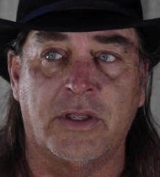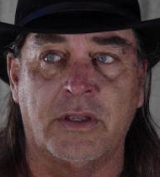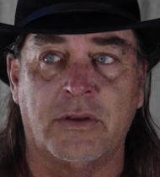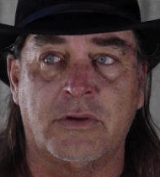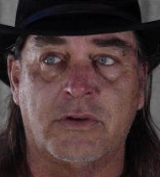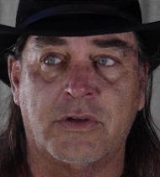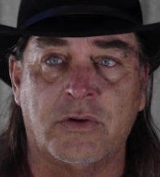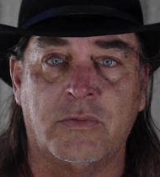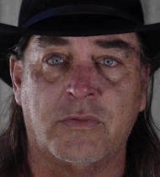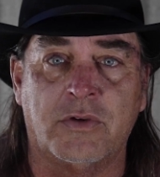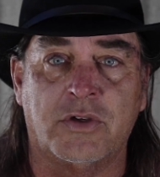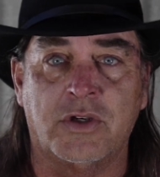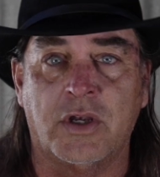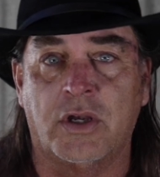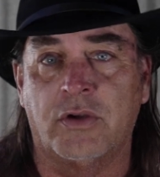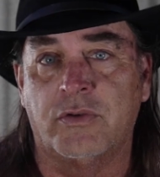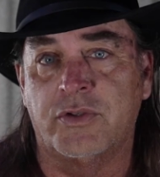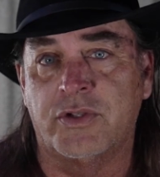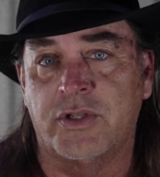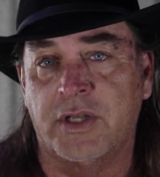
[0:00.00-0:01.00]
the two
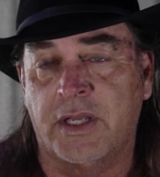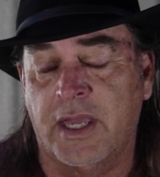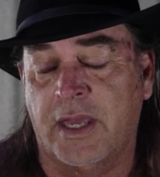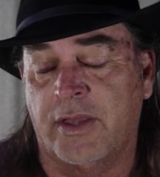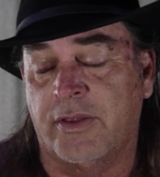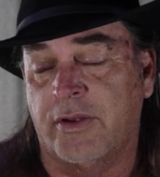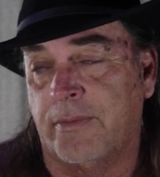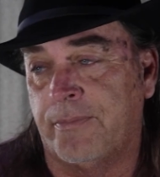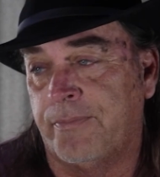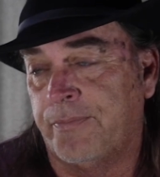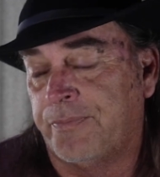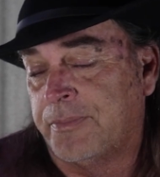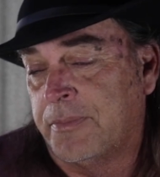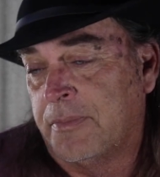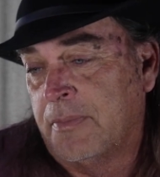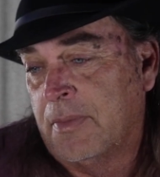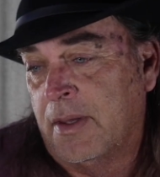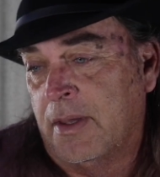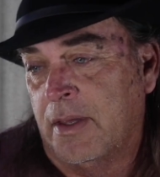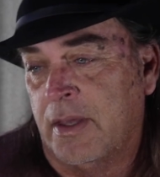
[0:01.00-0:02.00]
geodes together.
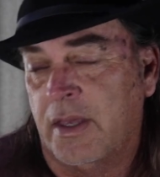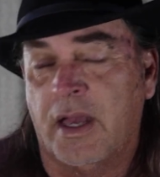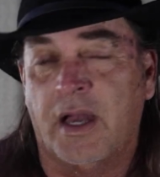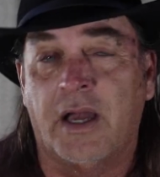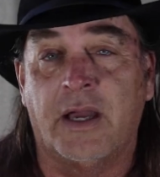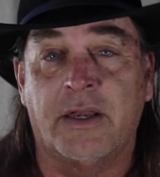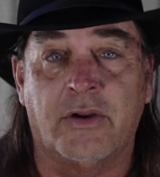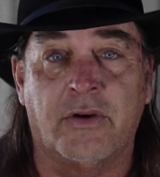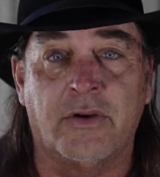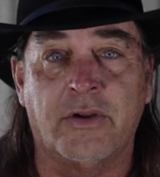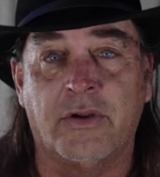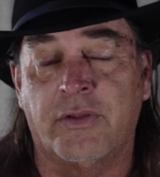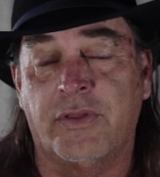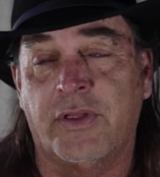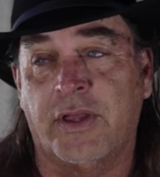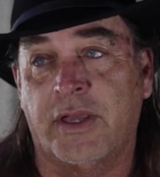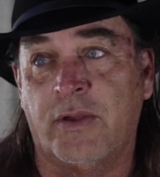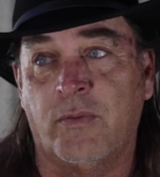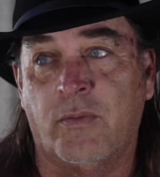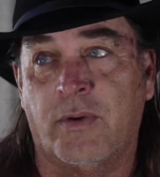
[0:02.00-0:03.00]
I know you're
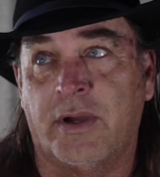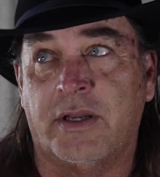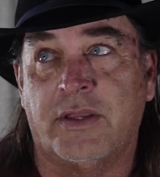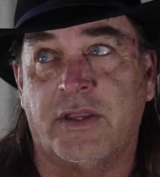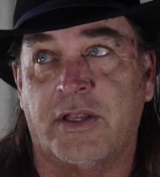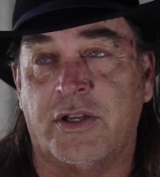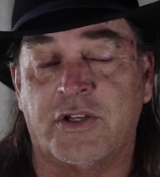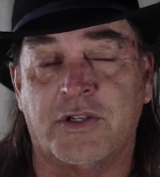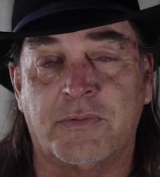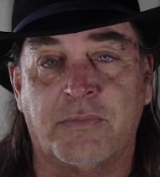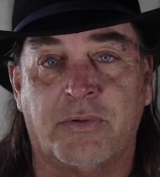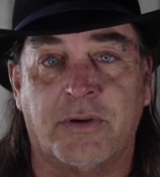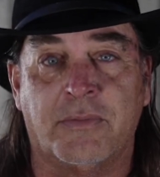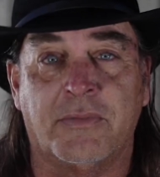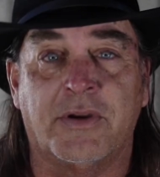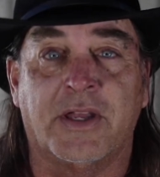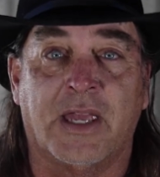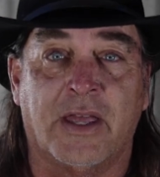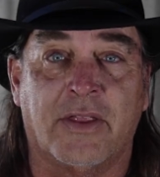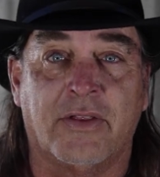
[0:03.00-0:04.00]
thinking, why didn't they just put
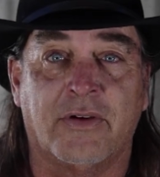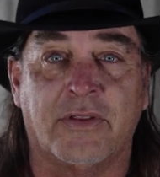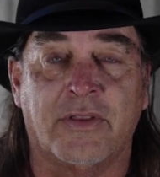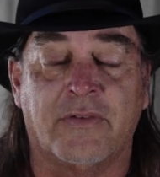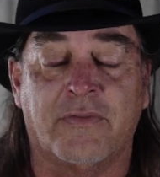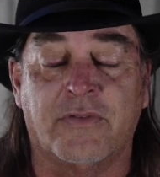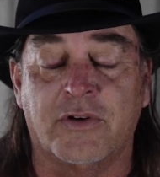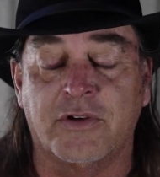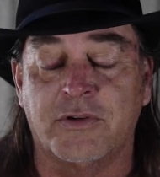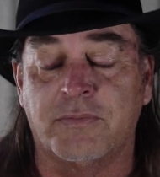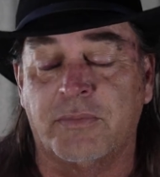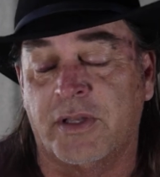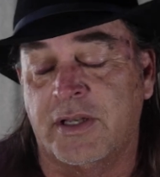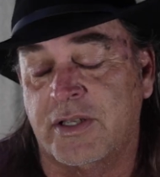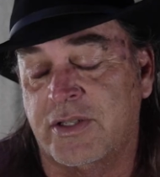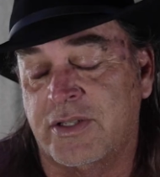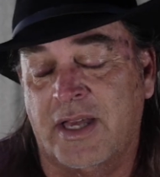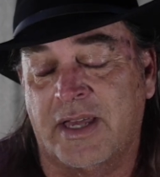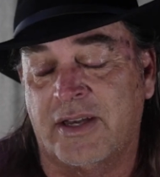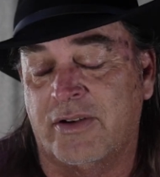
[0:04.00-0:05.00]
them together in the first
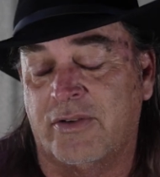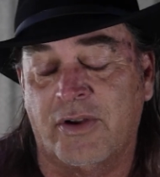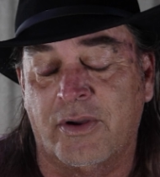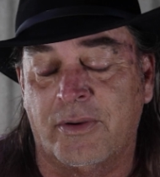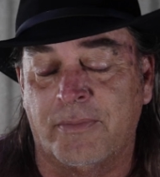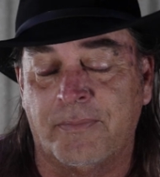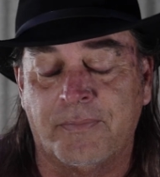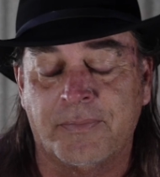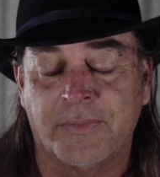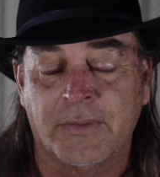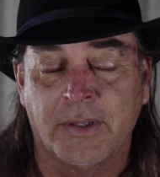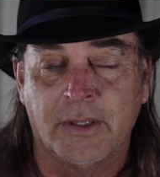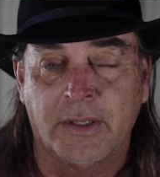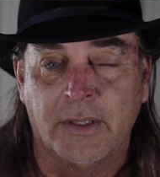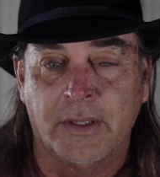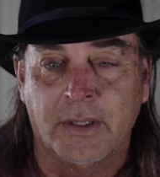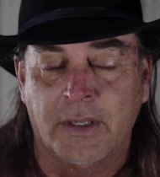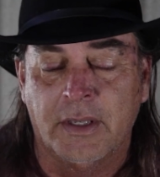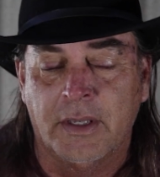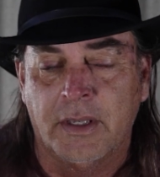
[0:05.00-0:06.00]
place? I don't know.
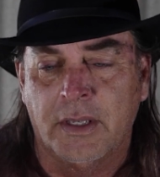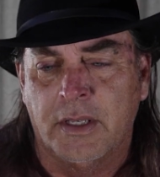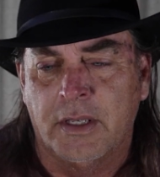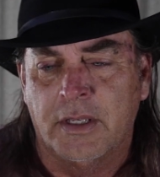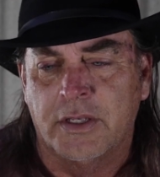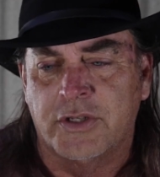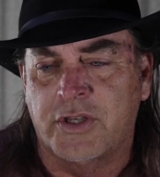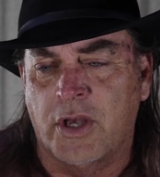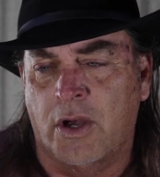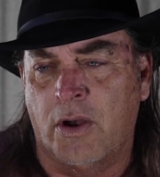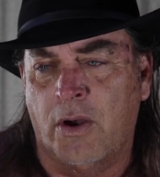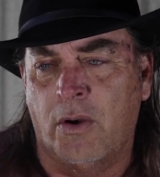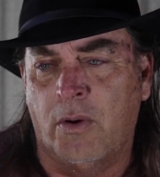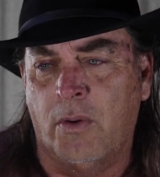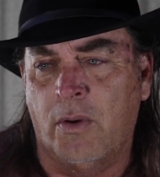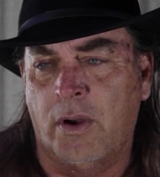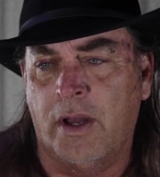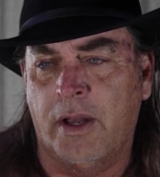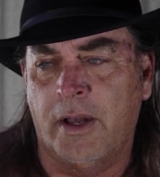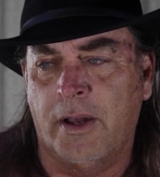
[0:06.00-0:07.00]

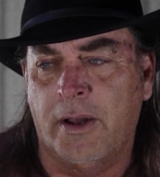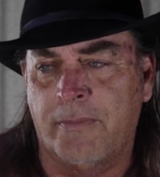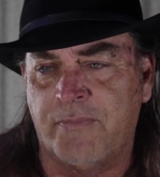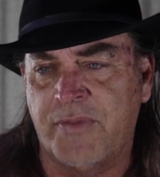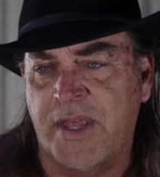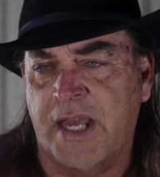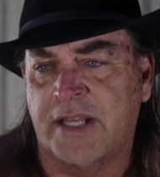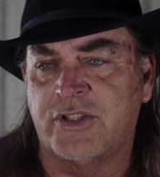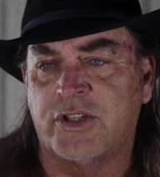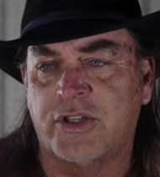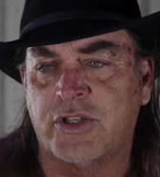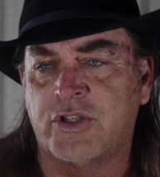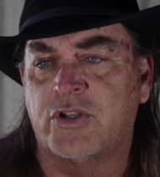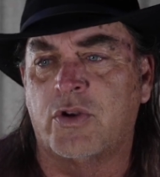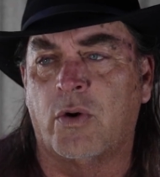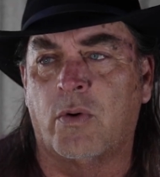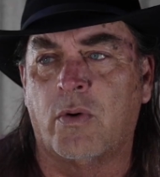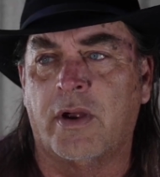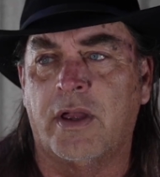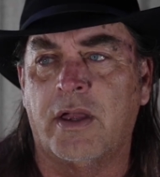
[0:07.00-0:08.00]
So that's the
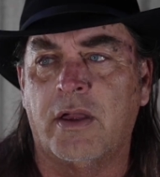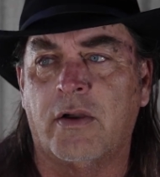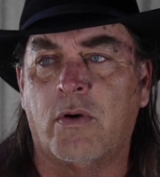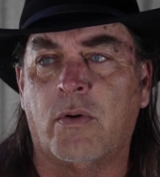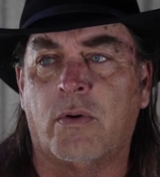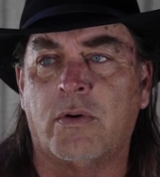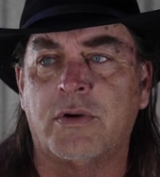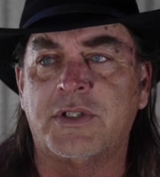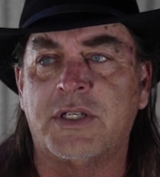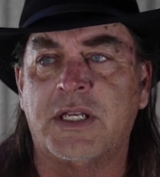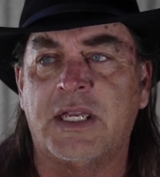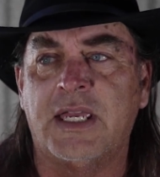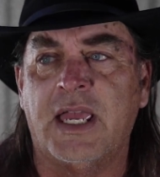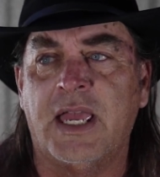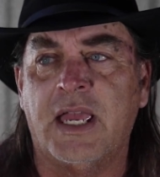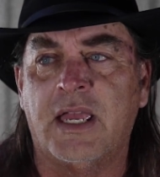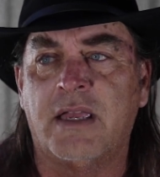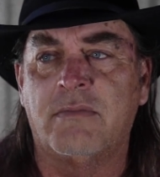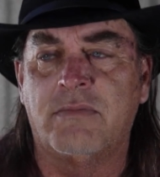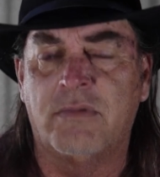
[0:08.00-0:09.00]
story. Of course,
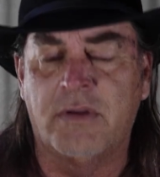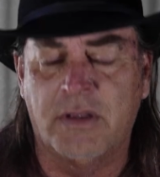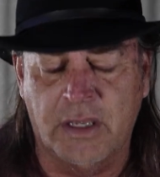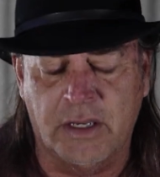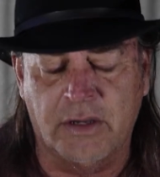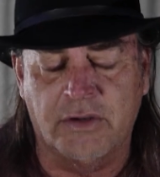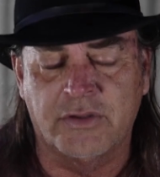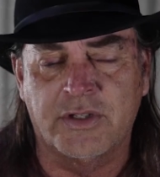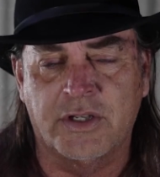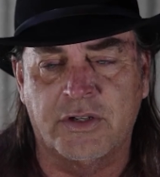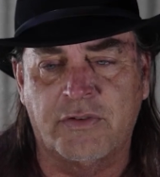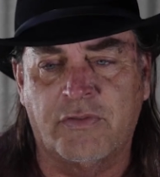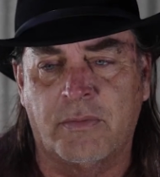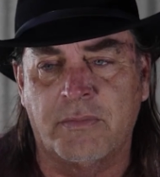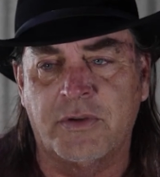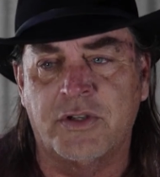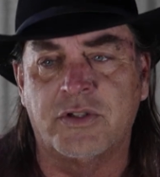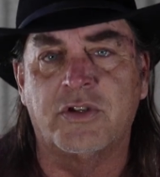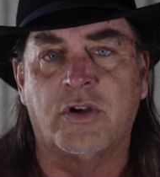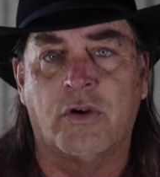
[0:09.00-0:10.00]
he hears this
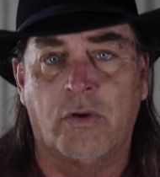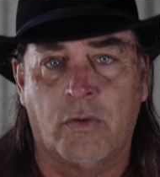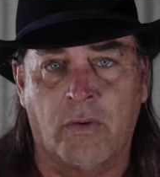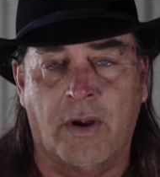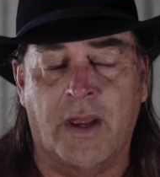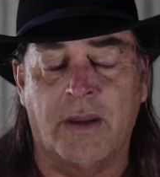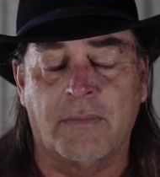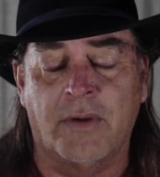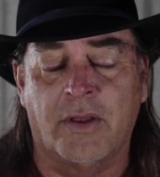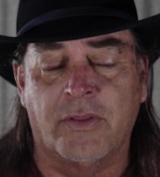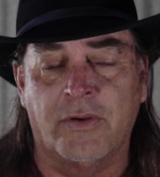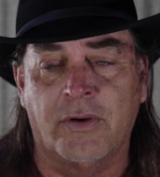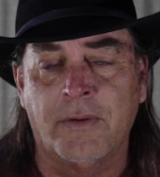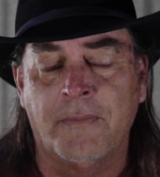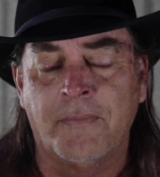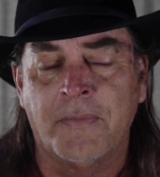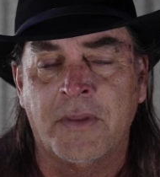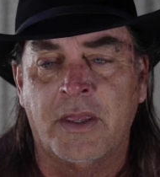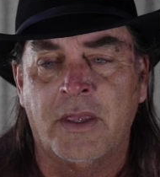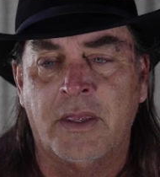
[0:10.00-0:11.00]
from his grandmother.